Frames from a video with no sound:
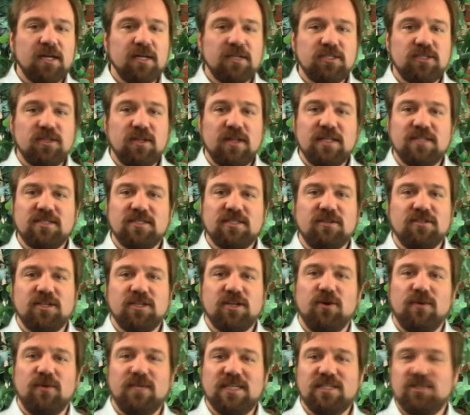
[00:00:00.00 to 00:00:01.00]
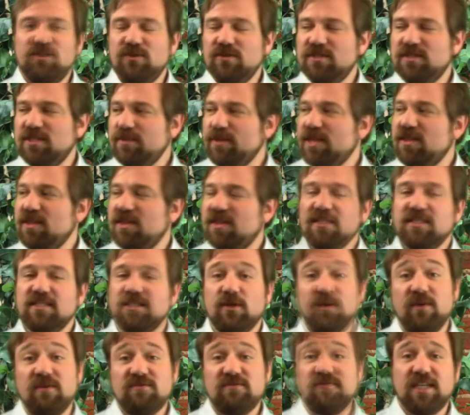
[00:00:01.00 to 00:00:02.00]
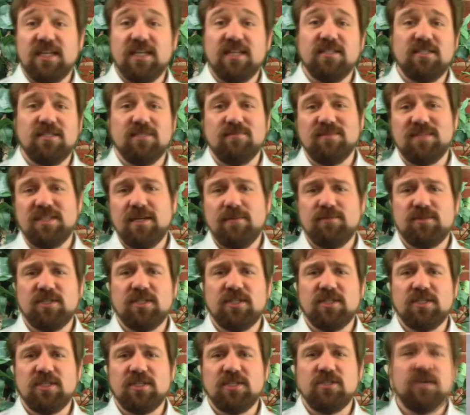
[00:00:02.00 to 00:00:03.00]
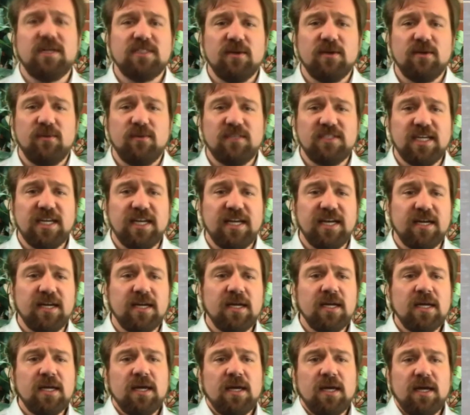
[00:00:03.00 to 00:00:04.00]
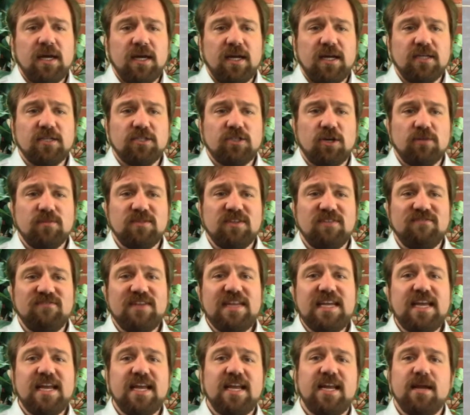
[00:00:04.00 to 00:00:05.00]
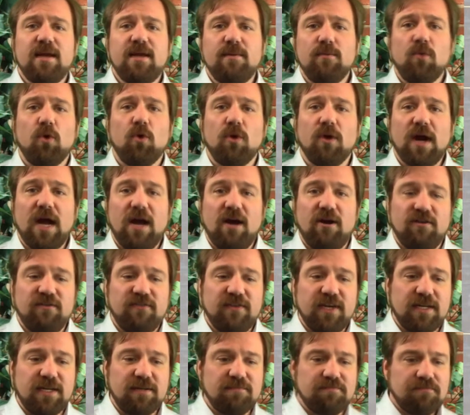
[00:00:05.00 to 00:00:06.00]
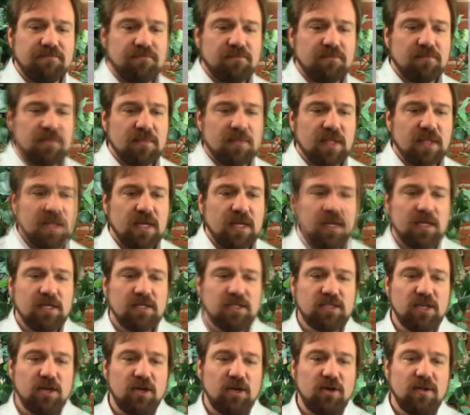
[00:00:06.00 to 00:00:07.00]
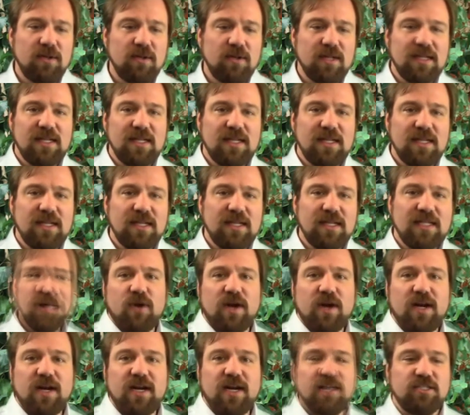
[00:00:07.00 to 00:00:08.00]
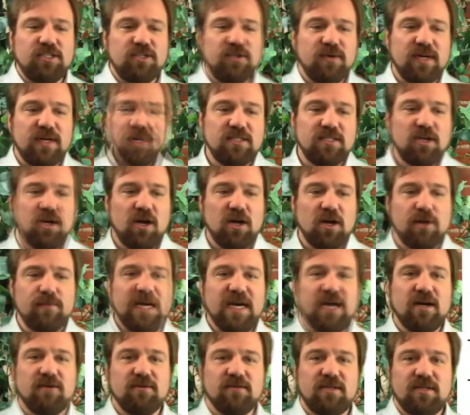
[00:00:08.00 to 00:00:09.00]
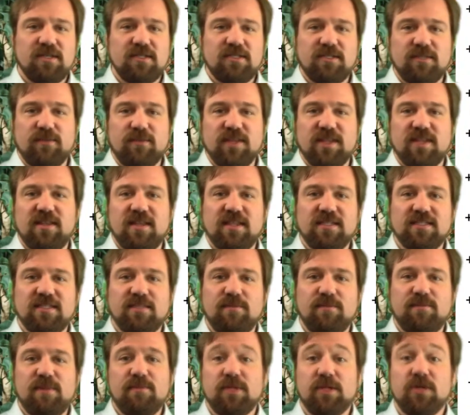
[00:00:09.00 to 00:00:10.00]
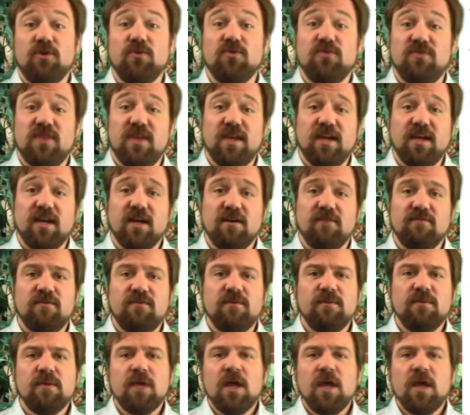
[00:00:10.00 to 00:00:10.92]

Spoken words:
So let's start to go into some of the things that we've seen, some tips and tricks that we've seen in terms of getting more out of it. So let's dive right into it and talk about some of the things that people don't think of.